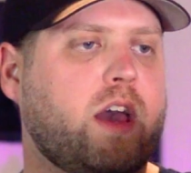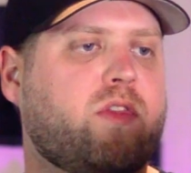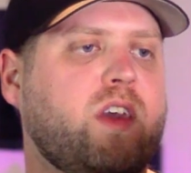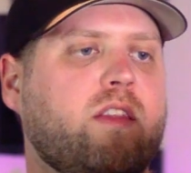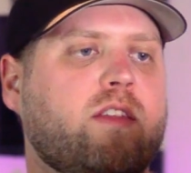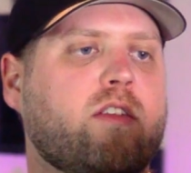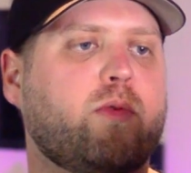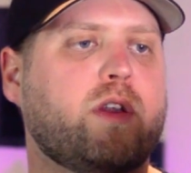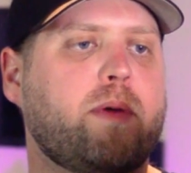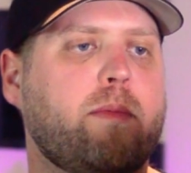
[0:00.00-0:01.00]
I think this
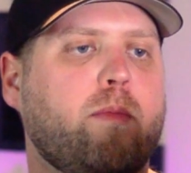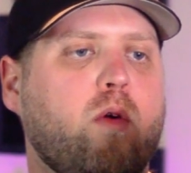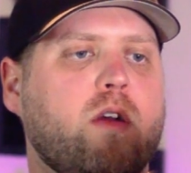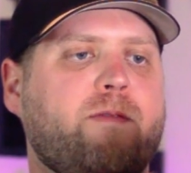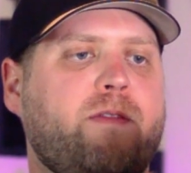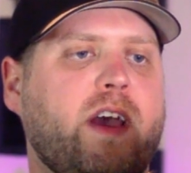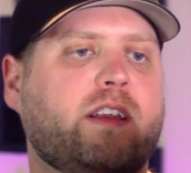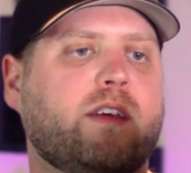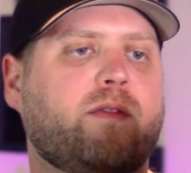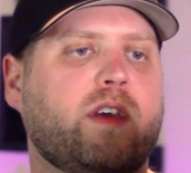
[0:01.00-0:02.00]
would have been more
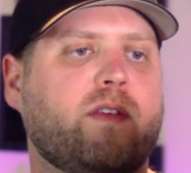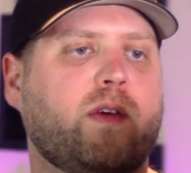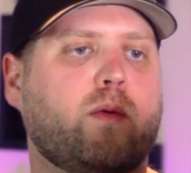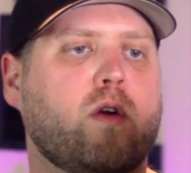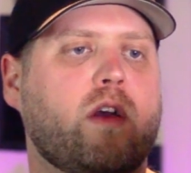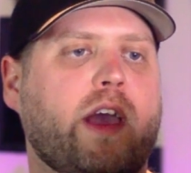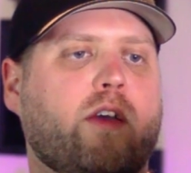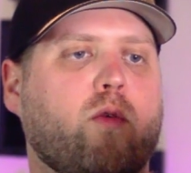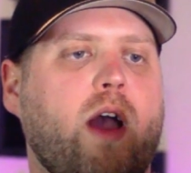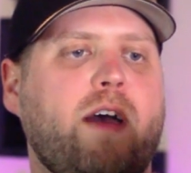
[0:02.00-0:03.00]
effective if it were a
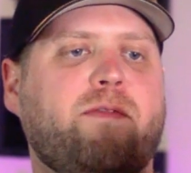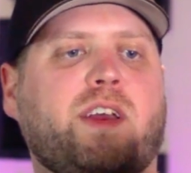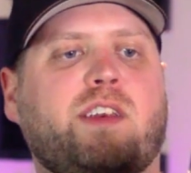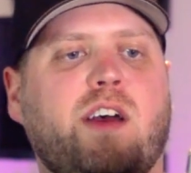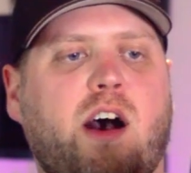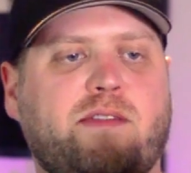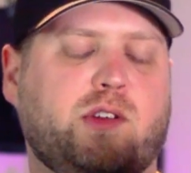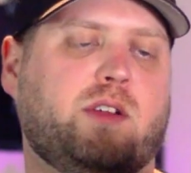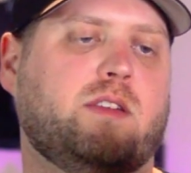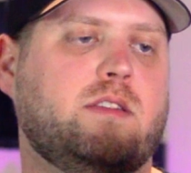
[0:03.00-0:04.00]
graphic novel,